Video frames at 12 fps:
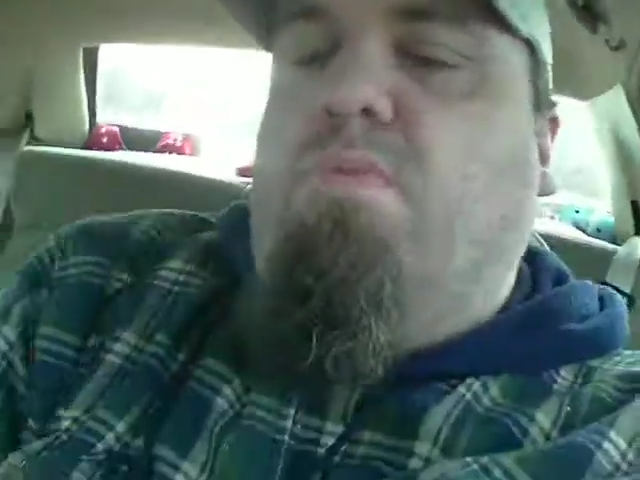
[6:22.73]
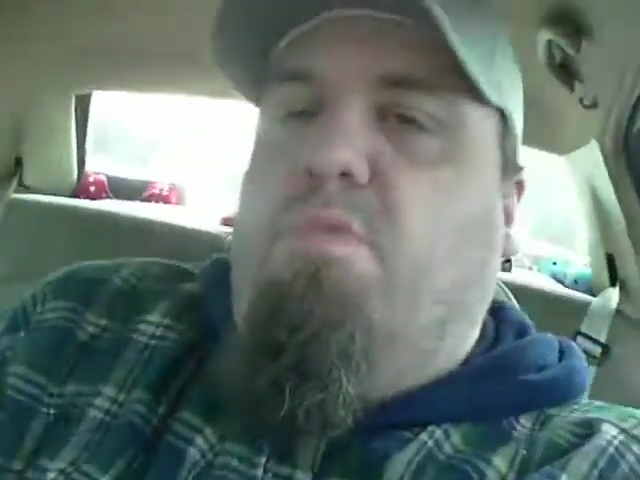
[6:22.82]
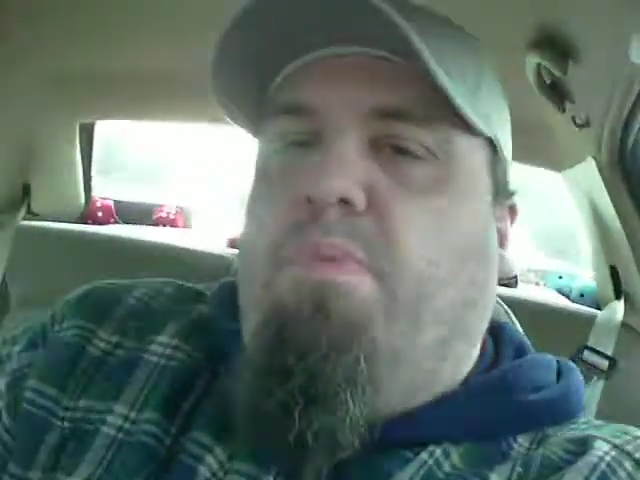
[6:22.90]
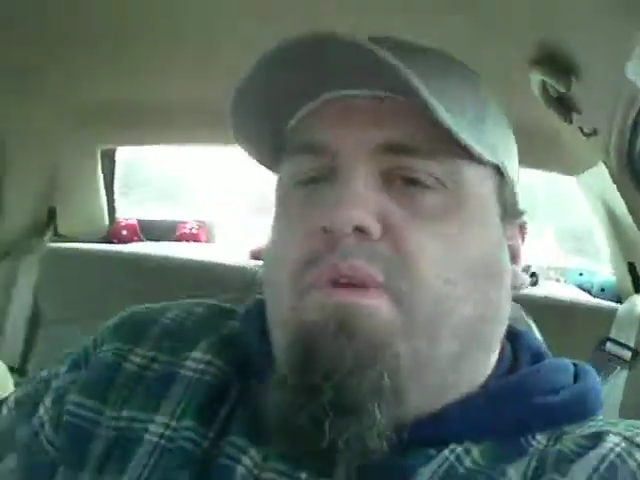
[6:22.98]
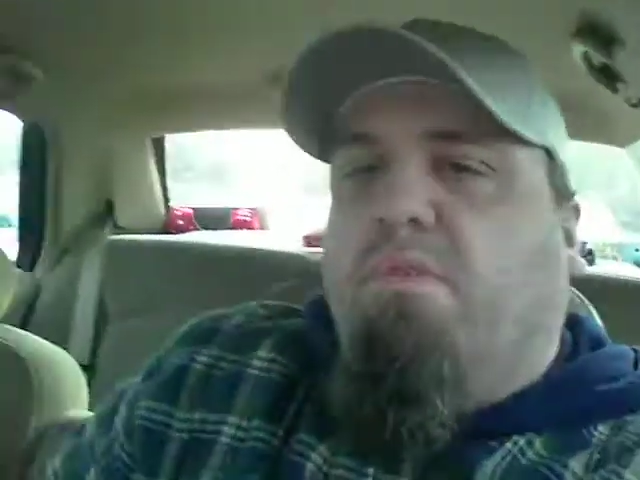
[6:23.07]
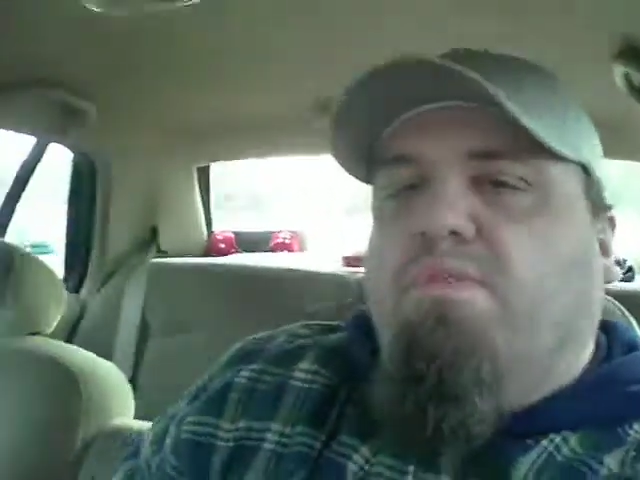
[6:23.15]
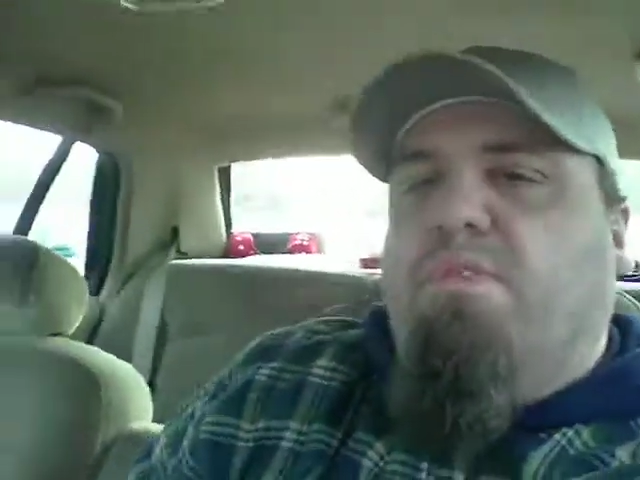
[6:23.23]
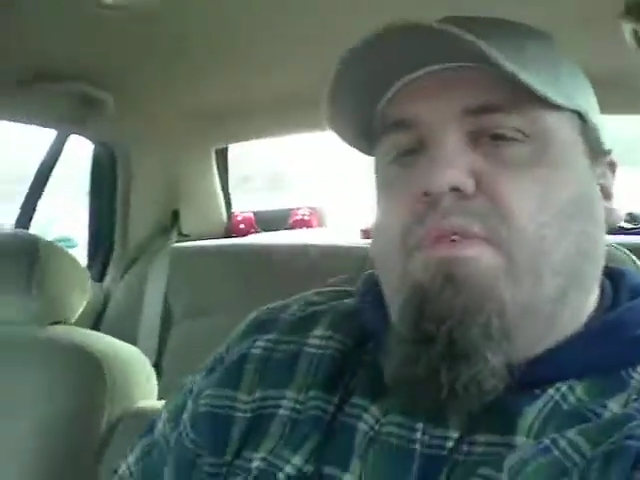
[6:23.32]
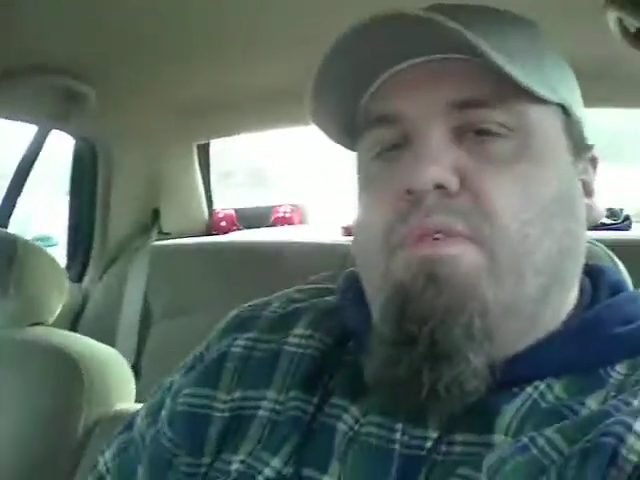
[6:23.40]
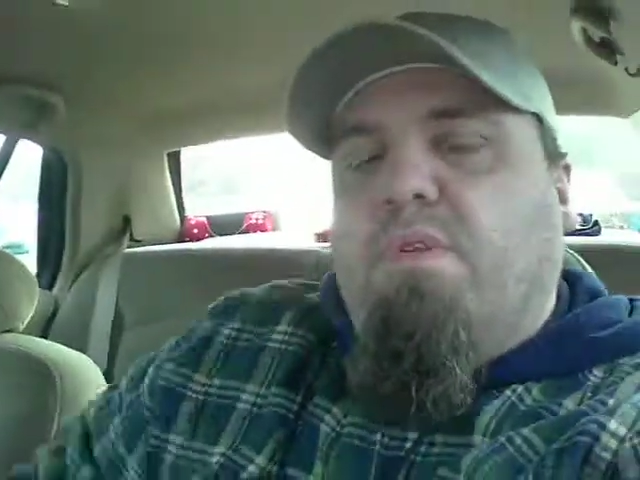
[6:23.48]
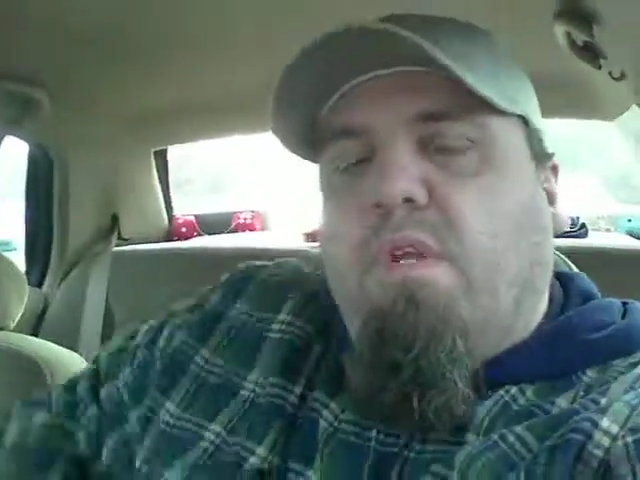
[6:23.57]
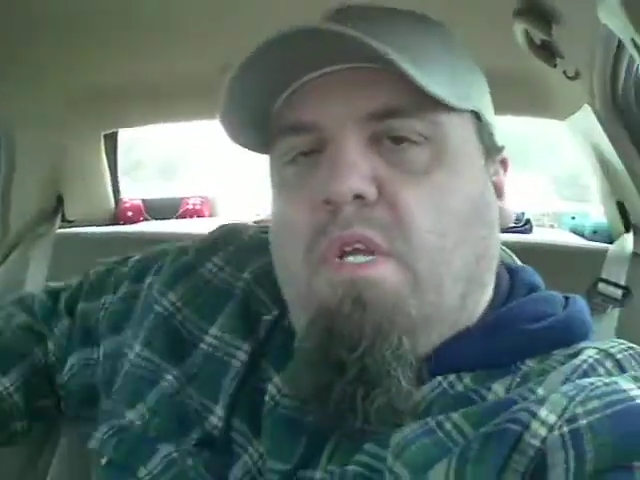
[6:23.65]
back over to the other
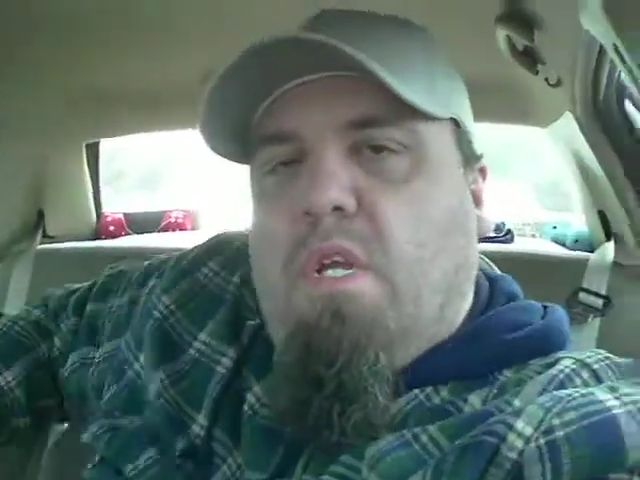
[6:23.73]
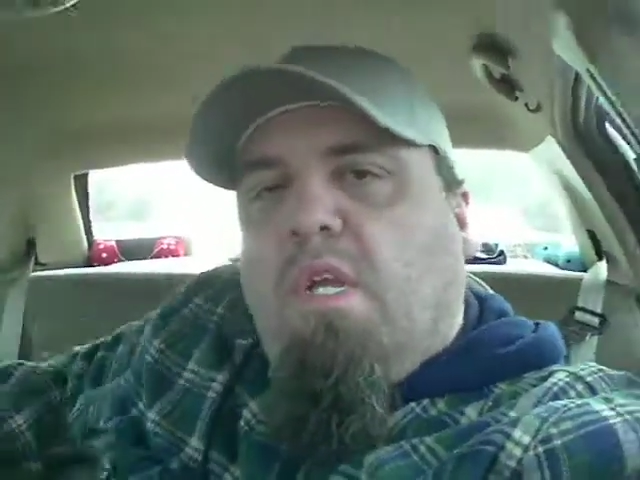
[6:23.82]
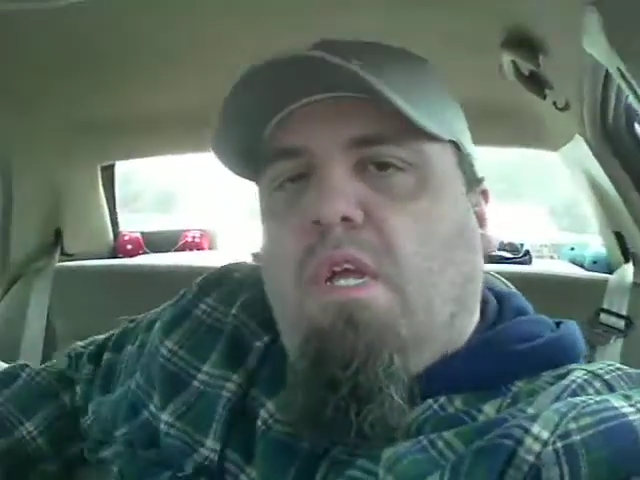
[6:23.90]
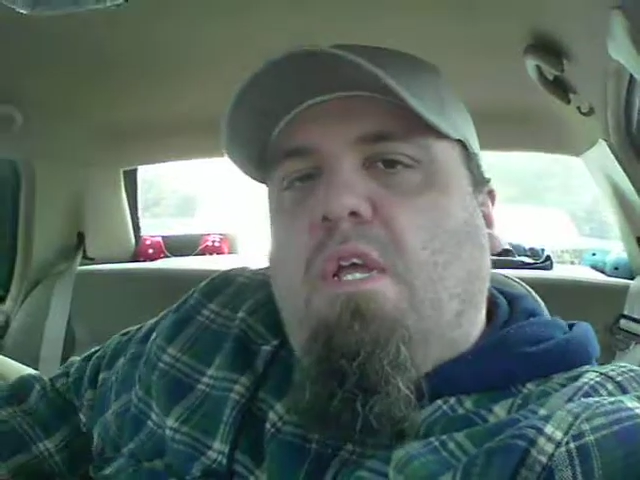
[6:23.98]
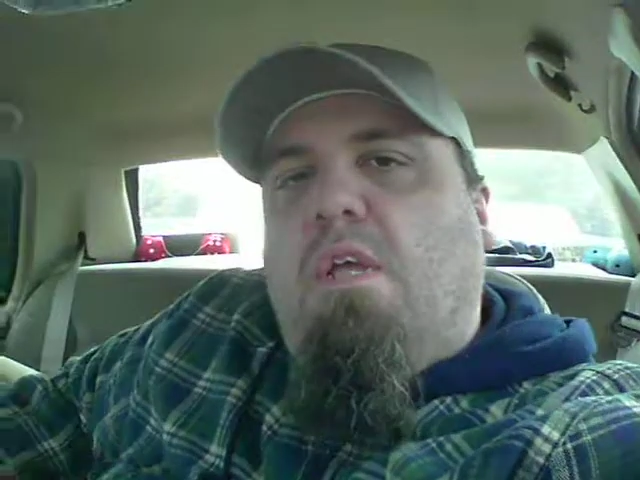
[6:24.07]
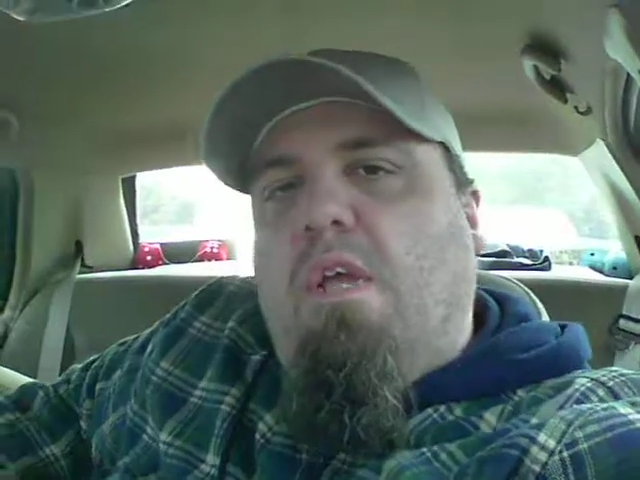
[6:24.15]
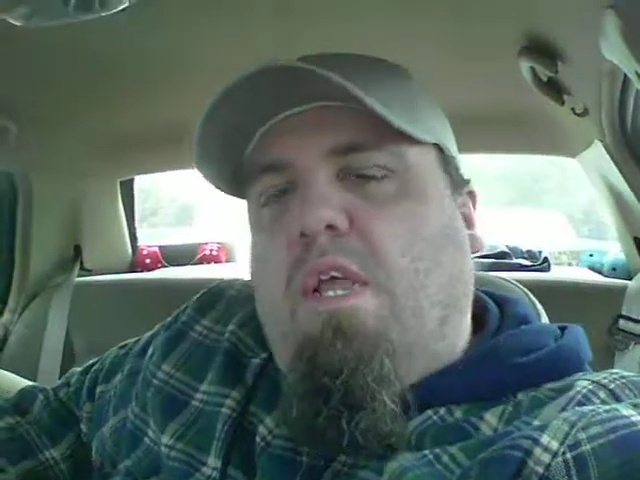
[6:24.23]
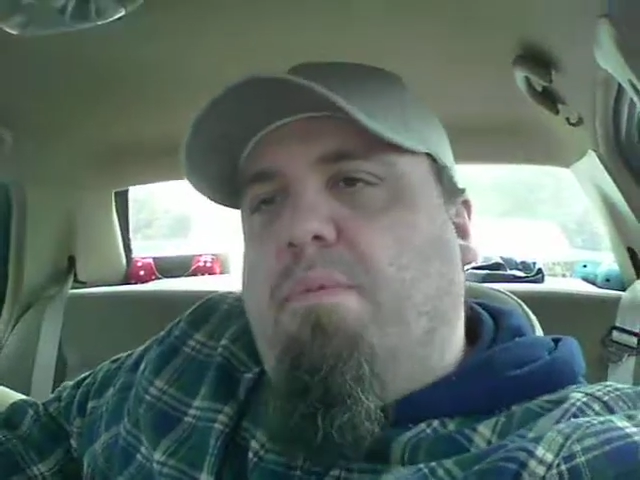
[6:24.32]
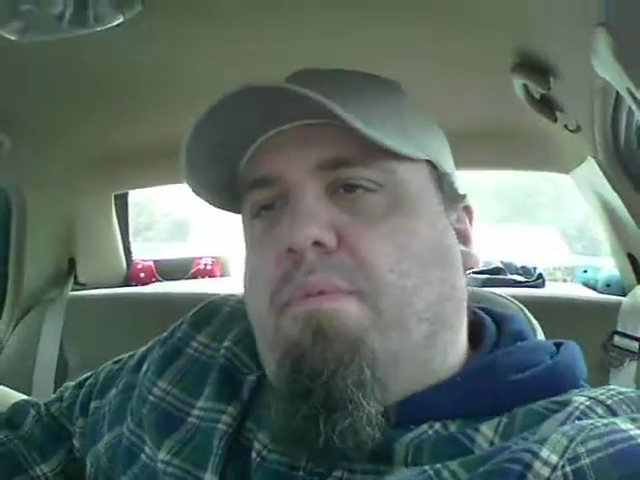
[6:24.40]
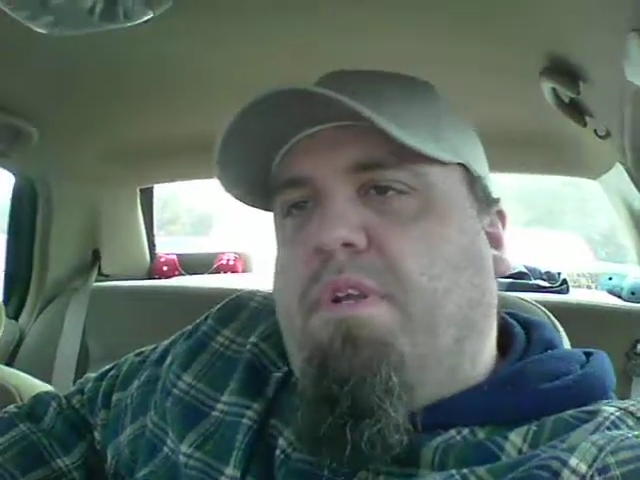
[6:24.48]
anybody